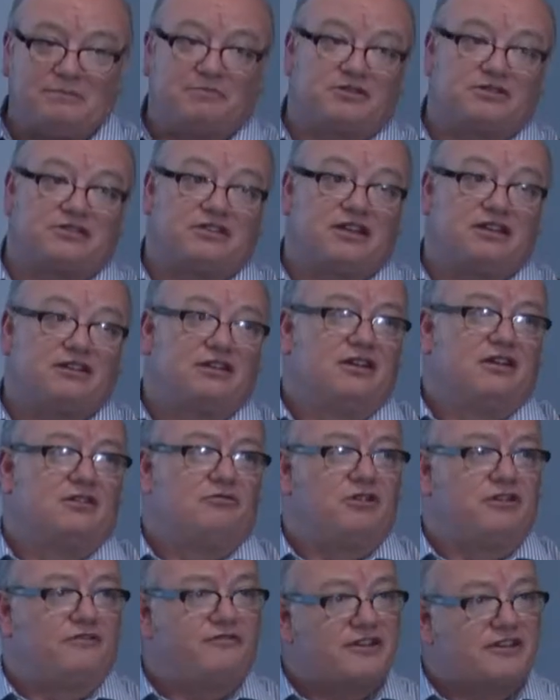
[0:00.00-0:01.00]
said, well,
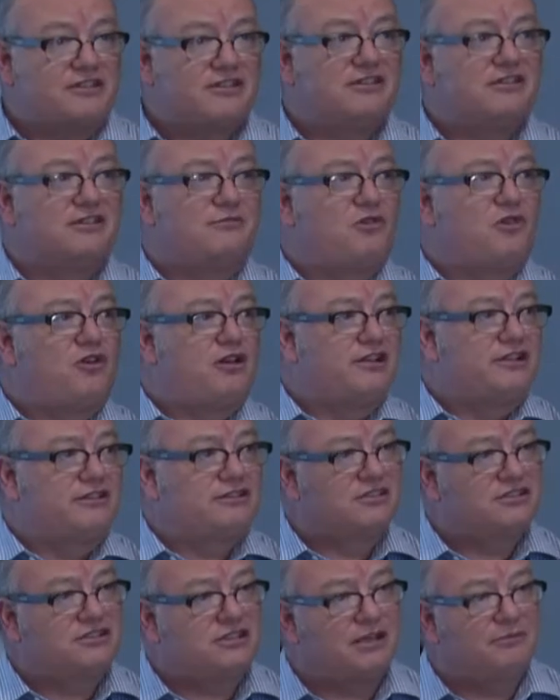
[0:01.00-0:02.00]
if I send them all at the
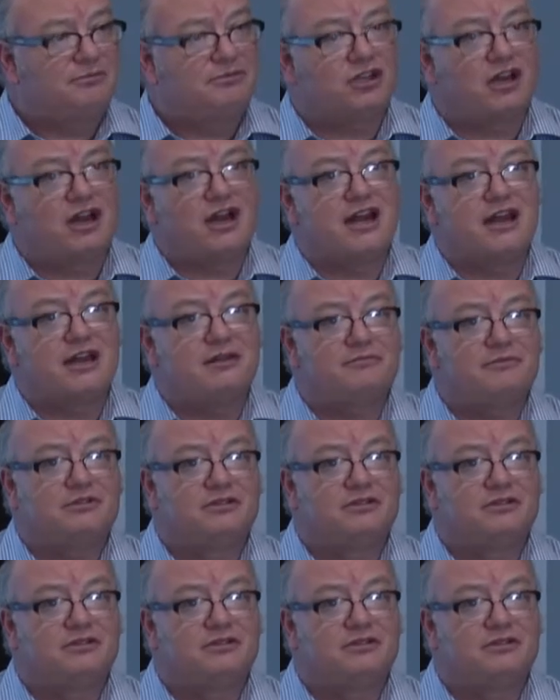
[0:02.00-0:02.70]
same time,